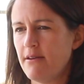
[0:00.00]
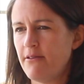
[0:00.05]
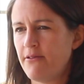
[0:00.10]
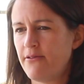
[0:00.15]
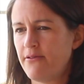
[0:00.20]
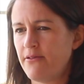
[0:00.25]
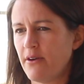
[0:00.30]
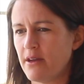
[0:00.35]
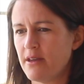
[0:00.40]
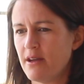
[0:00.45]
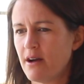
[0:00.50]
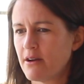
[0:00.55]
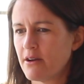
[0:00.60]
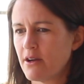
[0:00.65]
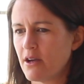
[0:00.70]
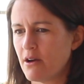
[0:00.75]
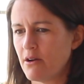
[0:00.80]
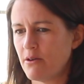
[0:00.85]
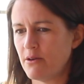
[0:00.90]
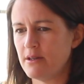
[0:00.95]
if a
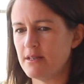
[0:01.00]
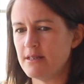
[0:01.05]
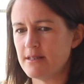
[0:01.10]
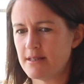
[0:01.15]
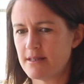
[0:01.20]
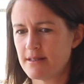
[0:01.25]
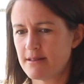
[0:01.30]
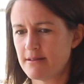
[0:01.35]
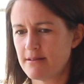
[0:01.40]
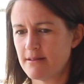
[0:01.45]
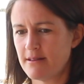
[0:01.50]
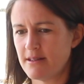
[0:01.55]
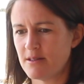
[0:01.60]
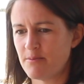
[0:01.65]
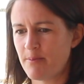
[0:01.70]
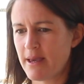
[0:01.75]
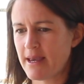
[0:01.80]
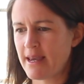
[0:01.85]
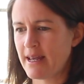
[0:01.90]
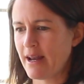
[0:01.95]
young girl is
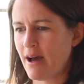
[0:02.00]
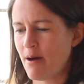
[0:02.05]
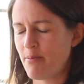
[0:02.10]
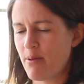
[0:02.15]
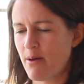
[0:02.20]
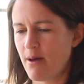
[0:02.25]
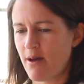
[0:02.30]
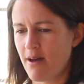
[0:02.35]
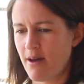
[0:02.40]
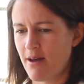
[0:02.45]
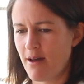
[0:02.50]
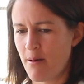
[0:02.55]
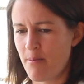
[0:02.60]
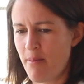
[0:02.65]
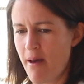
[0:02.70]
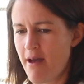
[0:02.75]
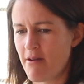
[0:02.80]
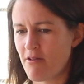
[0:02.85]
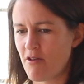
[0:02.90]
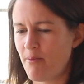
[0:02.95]
picking up
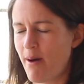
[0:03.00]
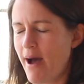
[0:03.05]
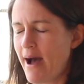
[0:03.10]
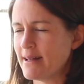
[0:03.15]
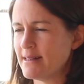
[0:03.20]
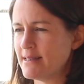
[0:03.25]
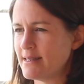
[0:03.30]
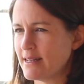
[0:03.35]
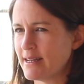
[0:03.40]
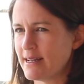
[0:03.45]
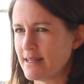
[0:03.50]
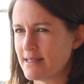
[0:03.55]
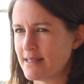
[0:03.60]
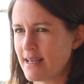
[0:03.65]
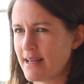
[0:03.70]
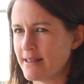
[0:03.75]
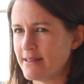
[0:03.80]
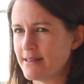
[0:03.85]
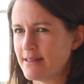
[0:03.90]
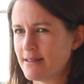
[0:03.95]
a pair of pads and
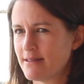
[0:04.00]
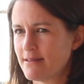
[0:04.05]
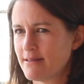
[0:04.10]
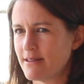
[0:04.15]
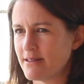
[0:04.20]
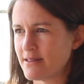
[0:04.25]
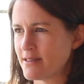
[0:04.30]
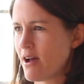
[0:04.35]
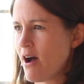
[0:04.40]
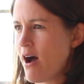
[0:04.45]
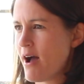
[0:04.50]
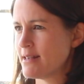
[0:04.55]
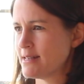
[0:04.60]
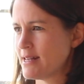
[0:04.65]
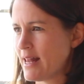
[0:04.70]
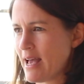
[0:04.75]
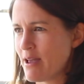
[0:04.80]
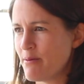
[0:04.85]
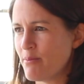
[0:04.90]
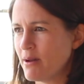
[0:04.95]
it says the
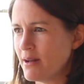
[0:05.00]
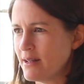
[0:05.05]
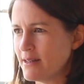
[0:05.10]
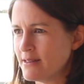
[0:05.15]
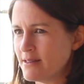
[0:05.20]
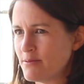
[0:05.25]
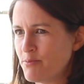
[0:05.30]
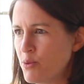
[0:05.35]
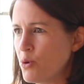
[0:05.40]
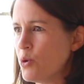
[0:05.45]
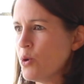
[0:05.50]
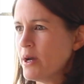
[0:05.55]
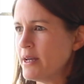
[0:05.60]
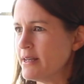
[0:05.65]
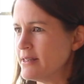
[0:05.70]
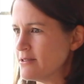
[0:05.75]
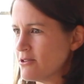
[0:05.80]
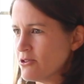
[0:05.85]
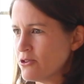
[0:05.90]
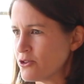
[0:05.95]
size label is
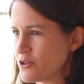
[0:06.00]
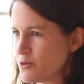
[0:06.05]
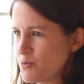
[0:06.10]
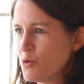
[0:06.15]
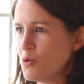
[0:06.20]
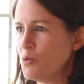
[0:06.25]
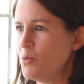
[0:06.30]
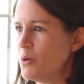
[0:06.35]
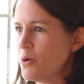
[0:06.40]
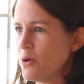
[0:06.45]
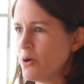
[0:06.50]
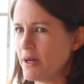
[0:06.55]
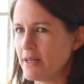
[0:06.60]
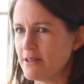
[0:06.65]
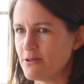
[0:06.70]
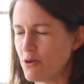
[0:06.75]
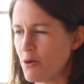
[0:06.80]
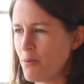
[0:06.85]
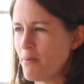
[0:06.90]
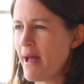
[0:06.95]
boys or small
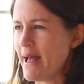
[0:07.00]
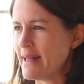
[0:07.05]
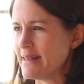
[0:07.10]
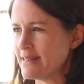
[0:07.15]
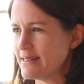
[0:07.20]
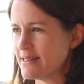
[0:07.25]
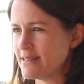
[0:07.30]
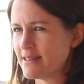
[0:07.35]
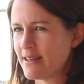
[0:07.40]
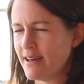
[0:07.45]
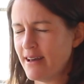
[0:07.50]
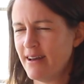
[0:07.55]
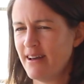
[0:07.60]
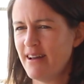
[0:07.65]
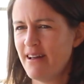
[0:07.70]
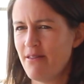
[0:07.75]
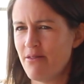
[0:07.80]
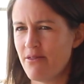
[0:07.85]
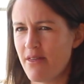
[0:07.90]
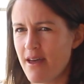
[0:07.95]
boys or men's,
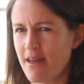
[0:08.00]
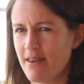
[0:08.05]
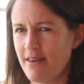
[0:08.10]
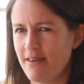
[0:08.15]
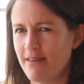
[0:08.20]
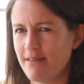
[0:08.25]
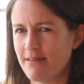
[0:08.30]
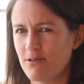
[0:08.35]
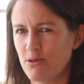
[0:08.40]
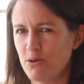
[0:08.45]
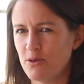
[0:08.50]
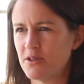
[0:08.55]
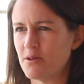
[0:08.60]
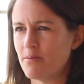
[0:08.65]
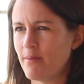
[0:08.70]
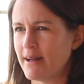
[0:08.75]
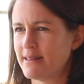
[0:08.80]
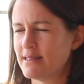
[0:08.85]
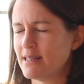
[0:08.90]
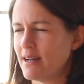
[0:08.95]
then
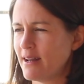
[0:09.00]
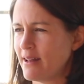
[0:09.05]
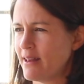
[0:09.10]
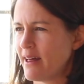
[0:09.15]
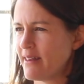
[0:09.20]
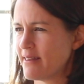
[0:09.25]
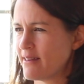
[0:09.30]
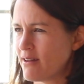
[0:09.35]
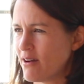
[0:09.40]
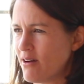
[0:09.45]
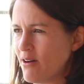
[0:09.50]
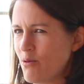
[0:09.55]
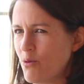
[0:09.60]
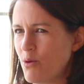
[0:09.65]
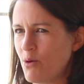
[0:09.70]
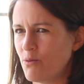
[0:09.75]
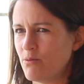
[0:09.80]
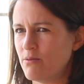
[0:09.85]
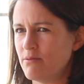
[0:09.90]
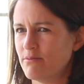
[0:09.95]
automatically they think,
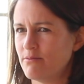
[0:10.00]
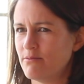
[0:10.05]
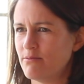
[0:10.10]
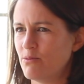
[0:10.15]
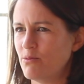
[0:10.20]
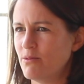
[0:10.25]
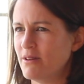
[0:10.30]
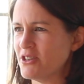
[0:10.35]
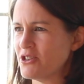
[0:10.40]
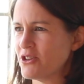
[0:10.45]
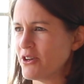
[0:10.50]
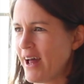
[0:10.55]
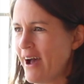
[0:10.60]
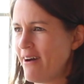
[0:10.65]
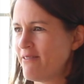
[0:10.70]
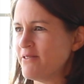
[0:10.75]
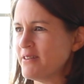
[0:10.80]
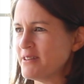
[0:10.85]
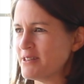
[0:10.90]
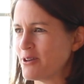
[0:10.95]
oh, well, we
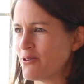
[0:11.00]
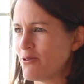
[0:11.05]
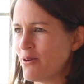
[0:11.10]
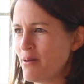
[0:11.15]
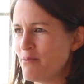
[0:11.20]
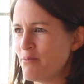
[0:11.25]
shouldn't have this